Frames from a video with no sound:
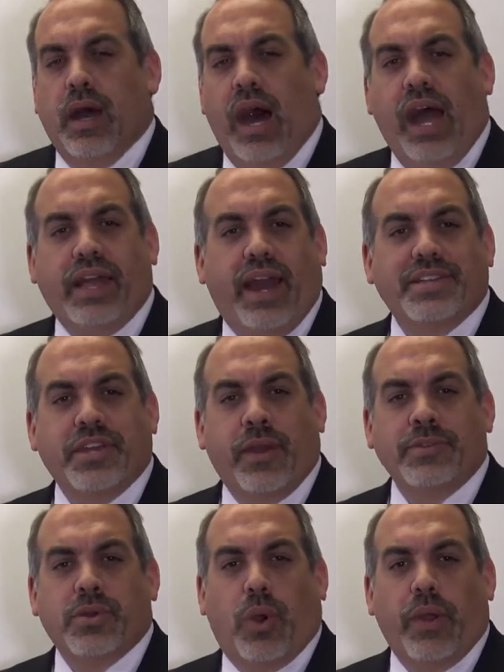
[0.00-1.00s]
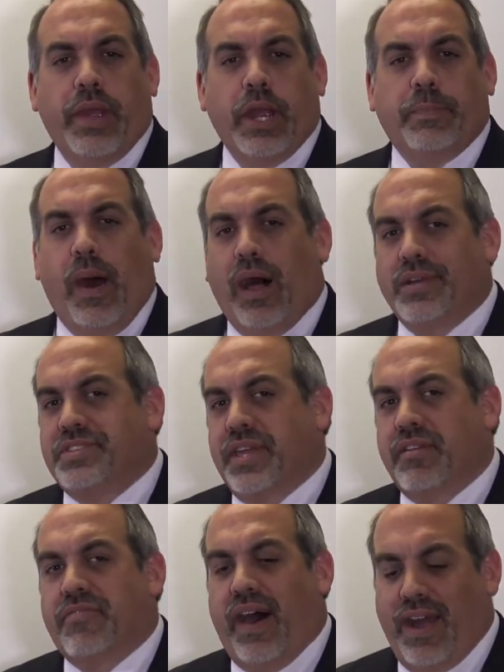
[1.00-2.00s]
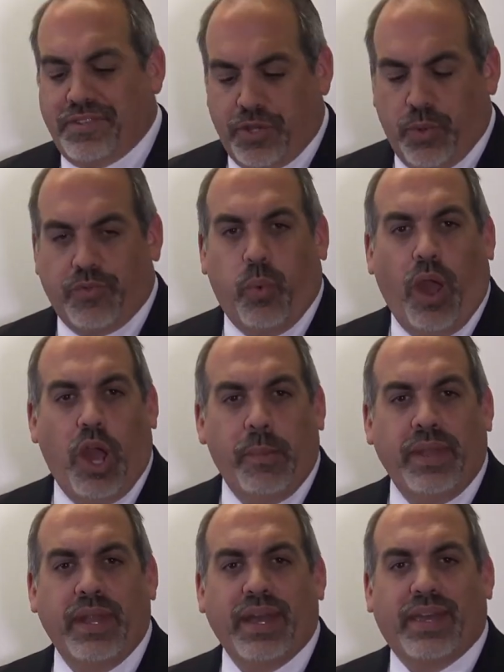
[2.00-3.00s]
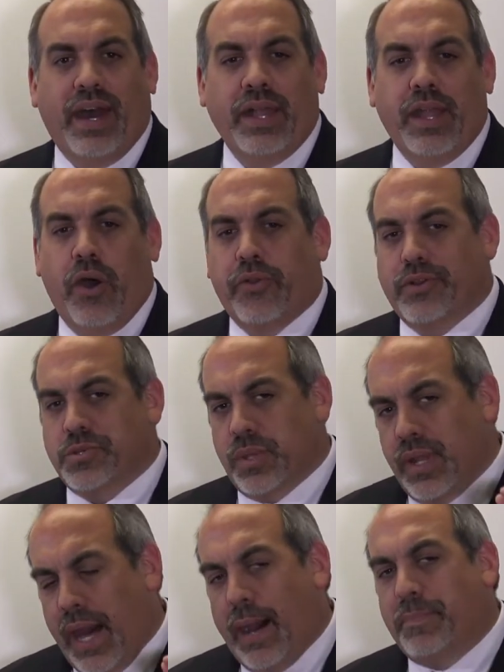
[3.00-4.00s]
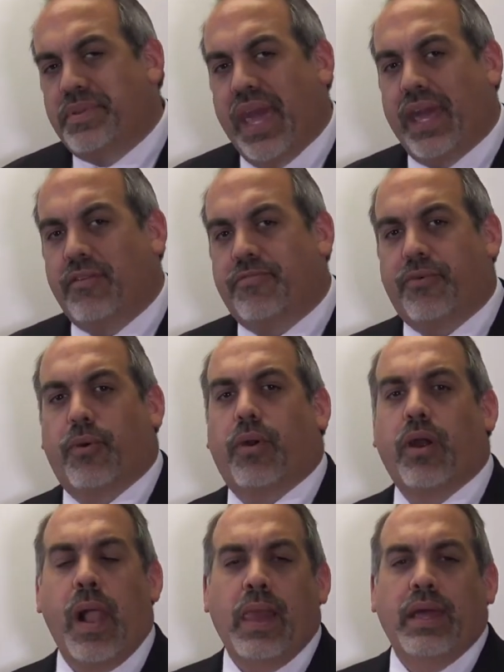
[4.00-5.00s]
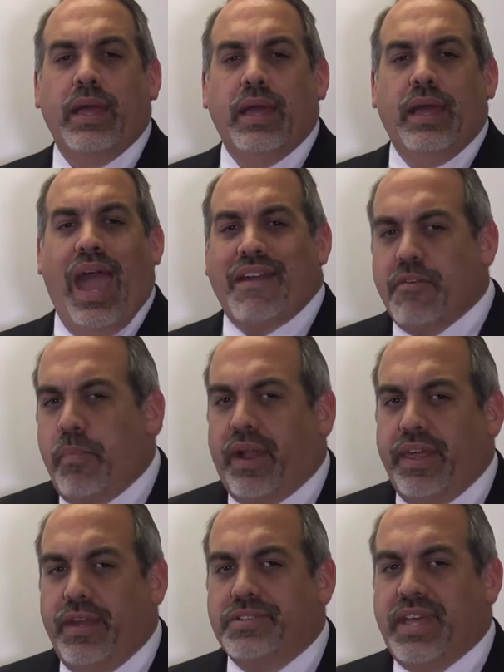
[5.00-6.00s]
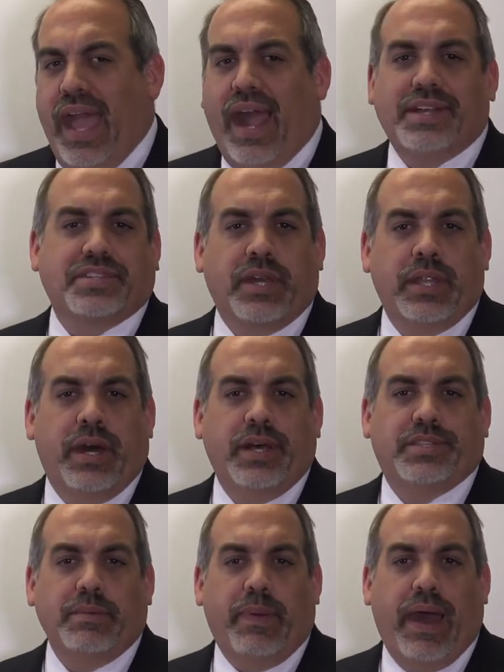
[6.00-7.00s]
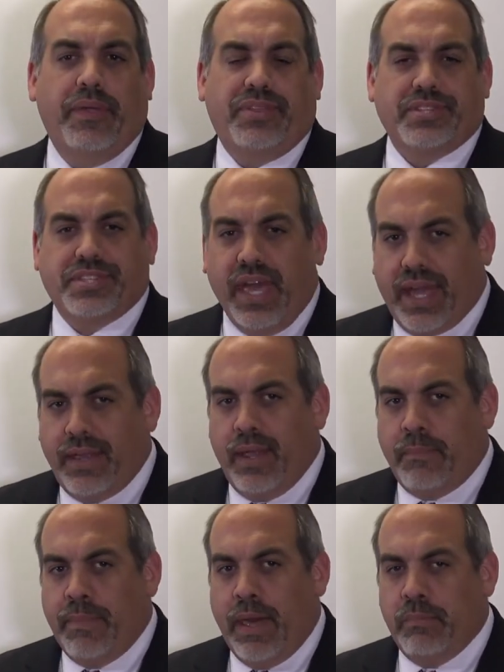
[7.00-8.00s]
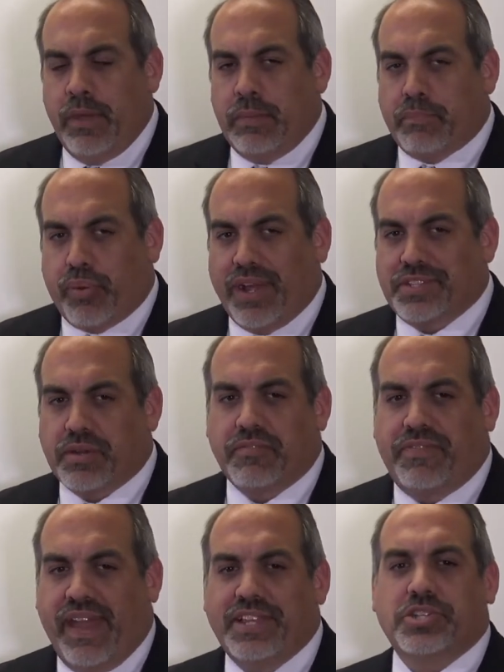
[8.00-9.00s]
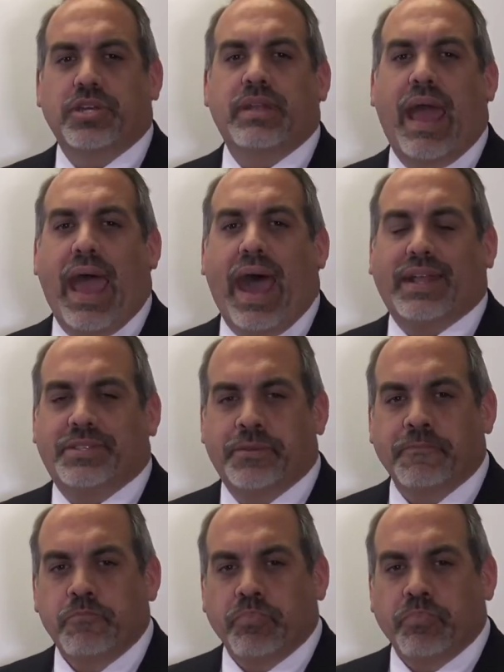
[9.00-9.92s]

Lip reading: Hi guys, Aaron Dorr here, policy advisor with Wyoming gun owners, with an update for everybody who's asking us about the Second Amendment Preservation Act.